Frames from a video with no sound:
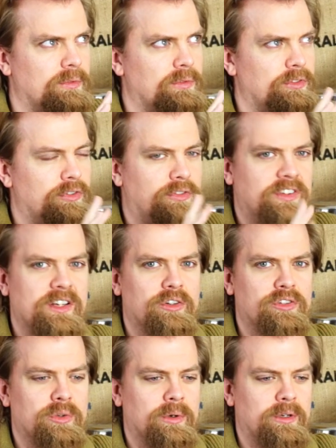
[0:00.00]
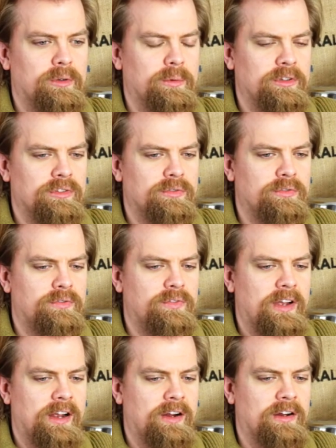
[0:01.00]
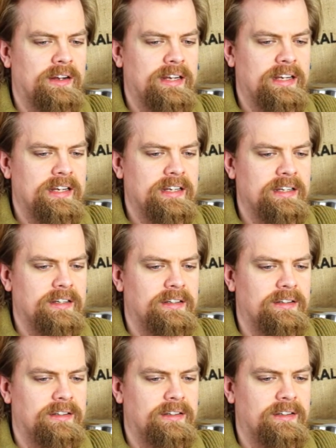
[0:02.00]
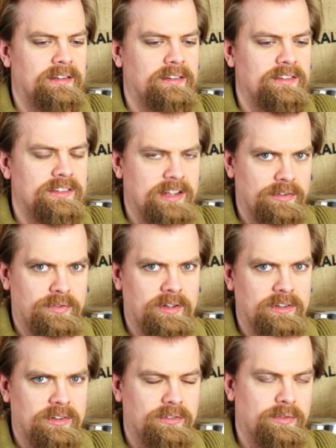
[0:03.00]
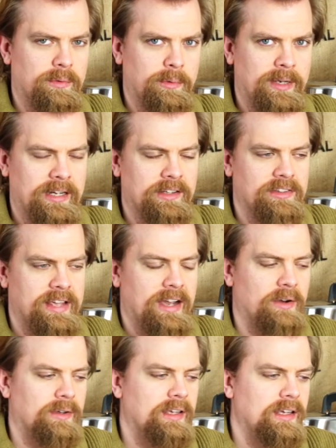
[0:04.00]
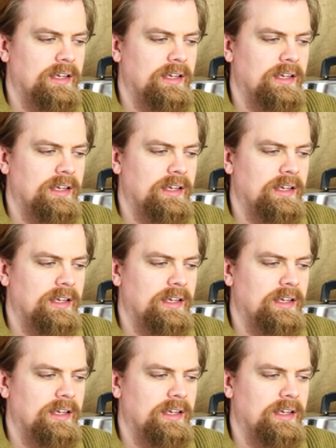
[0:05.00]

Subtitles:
feel to it was very different from the way it is now.